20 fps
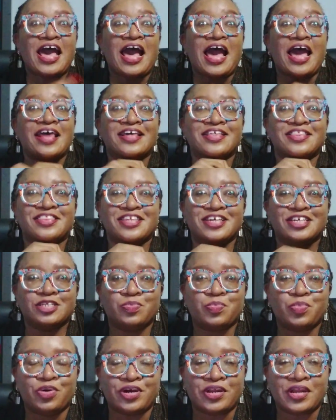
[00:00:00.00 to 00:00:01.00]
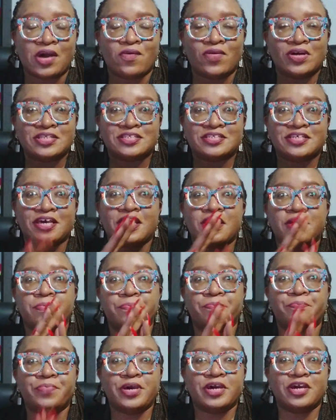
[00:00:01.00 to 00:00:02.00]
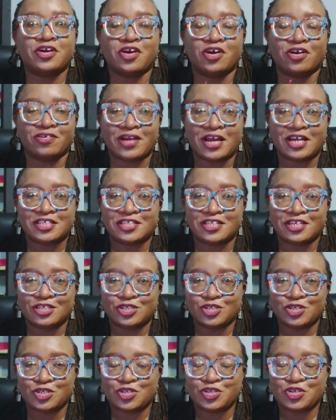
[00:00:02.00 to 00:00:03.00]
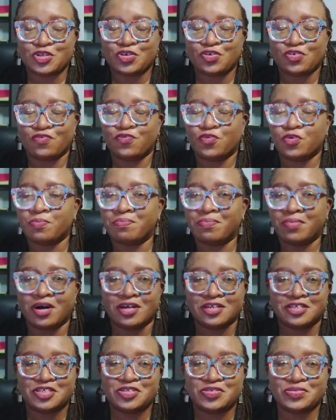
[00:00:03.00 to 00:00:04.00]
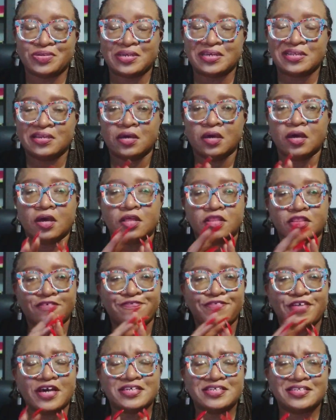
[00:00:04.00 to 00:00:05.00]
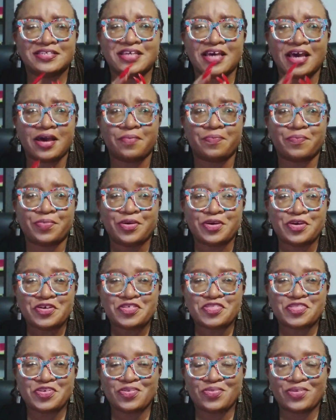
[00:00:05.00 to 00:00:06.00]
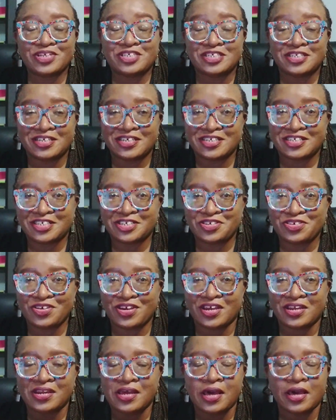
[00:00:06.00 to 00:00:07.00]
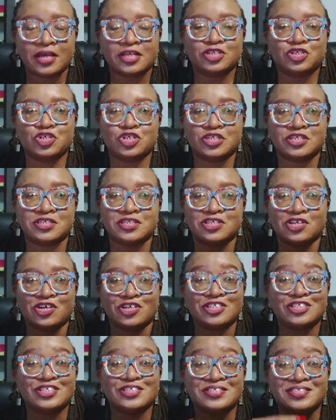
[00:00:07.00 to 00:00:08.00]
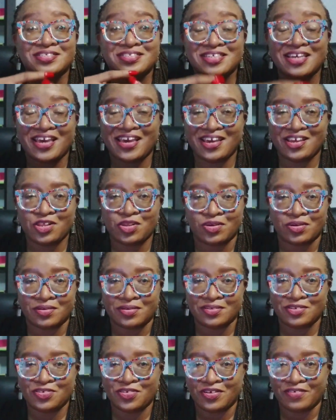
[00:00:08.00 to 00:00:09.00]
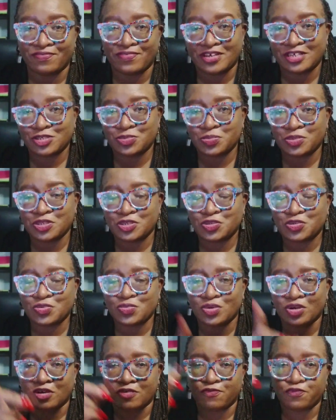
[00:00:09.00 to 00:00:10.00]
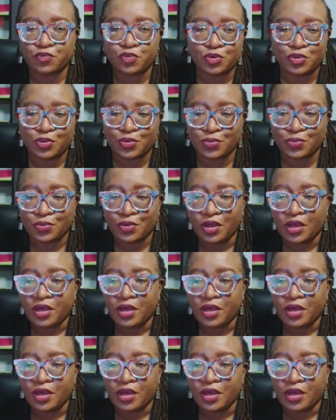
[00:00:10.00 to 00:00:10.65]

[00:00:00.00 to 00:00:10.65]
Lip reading: At this point, I want to say a big congratulations to you for mastering the first step through which it is that you can actually start to tailor your investments to work for you.